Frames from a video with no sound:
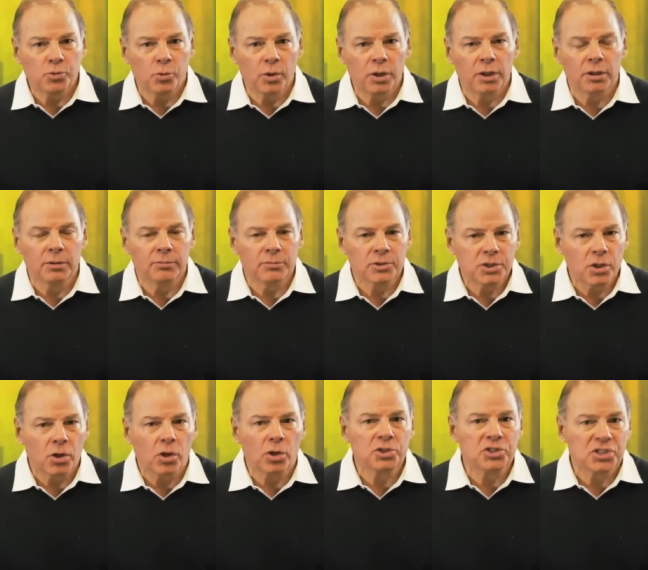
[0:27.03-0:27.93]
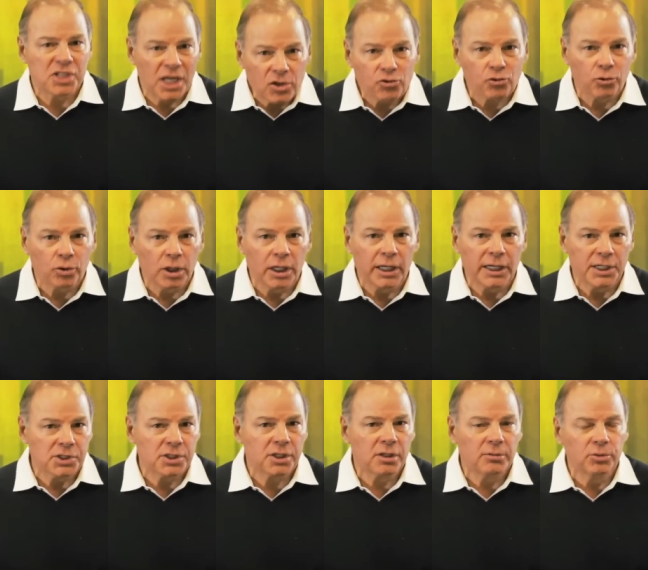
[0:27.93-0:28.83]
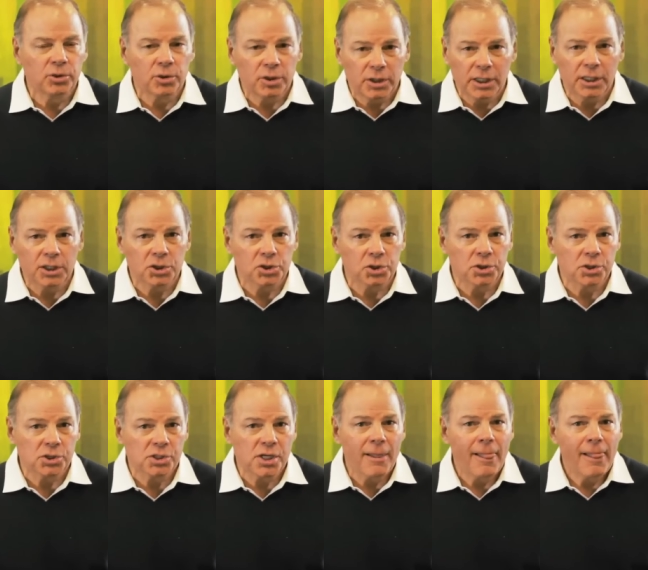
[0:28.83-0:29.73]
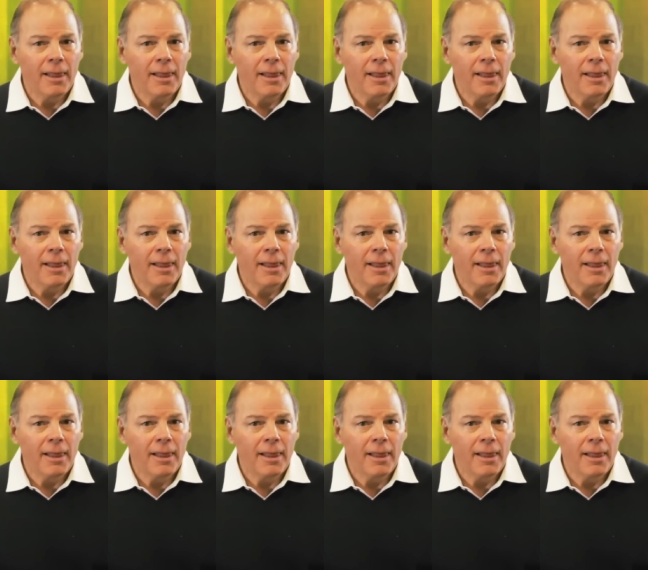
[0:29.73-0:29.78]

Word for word: One of them is called centralized communications.